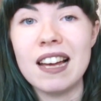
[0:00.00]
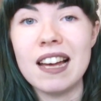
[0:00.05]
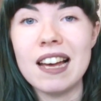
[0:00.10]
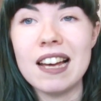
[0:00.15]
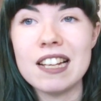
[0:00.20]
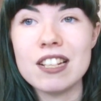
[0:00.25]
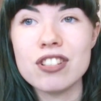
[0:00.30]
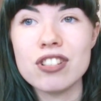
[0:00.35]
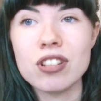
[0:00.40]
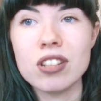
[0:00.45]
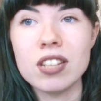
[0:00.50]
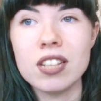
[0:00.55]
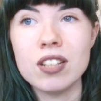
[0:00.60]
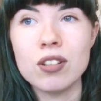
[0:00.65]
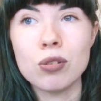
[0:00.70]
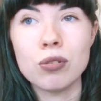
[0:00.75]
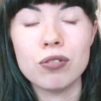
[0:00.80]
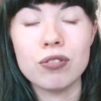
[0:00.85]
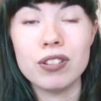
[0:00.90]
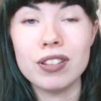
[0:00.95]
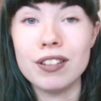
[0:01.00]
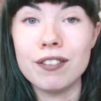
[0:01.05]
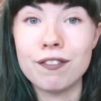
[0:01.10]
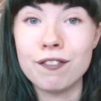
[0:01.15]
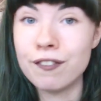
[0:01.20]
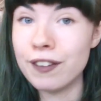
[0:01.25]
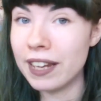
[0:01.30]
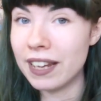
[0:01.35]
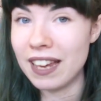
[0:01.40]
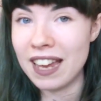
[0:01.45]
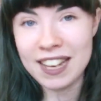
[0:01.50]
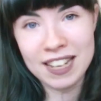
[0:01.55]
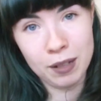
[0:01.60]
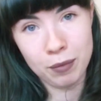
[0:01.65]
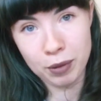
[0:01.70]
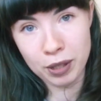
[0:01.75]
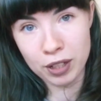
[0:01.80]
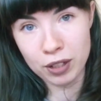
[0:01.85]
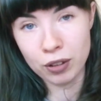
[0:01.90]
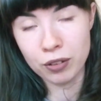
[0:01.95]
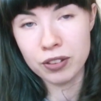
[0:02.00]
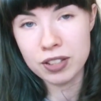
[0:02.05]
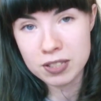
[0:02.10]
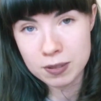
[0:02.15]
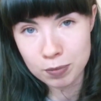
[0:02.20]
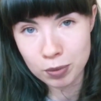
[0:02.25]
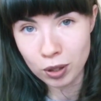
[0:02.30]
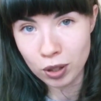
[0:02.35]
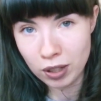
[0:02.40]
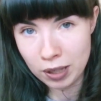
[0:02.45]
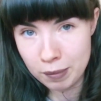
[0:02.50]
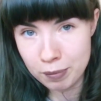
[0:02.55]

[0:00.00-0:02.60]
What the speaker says: actually don't really fit anywhere on this plot